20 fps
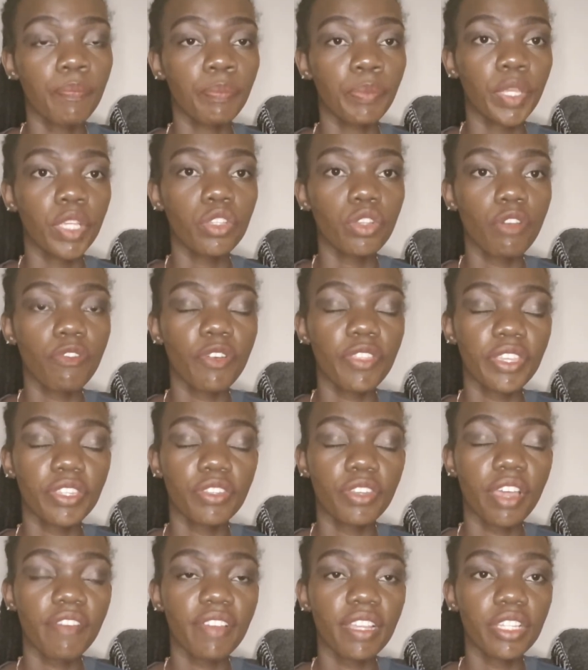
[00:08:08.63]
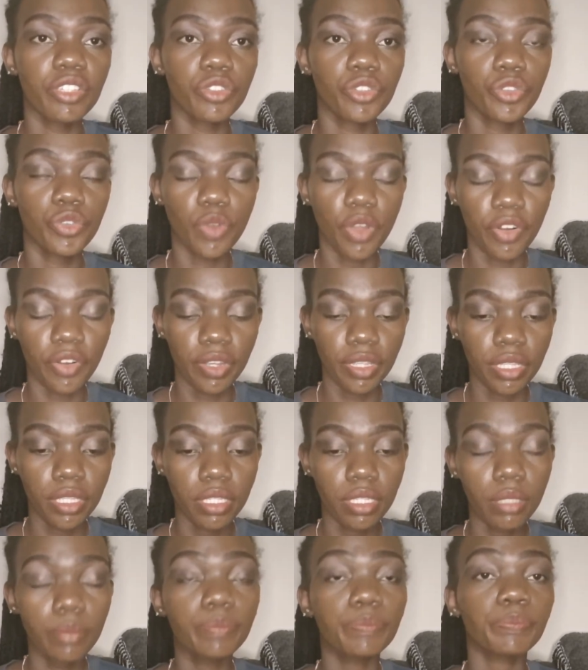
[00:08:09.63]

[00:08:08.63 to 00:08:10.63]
So for the travel insurance,